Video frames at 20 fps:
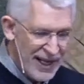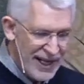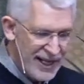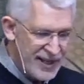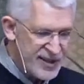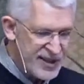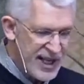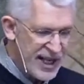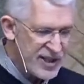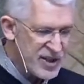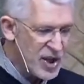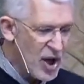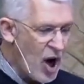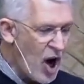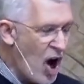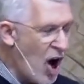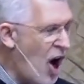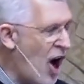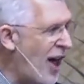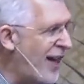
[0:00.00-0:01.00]
It says,
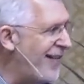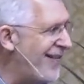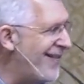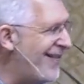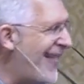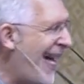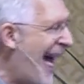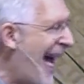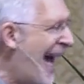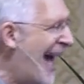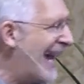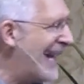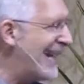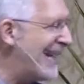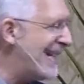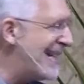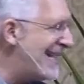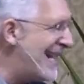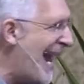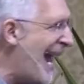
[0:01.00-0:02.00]
On
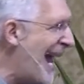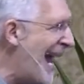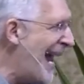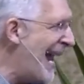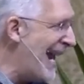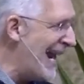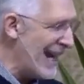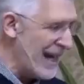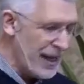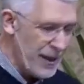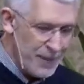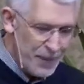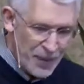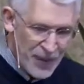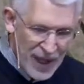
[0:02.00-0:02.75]
that day,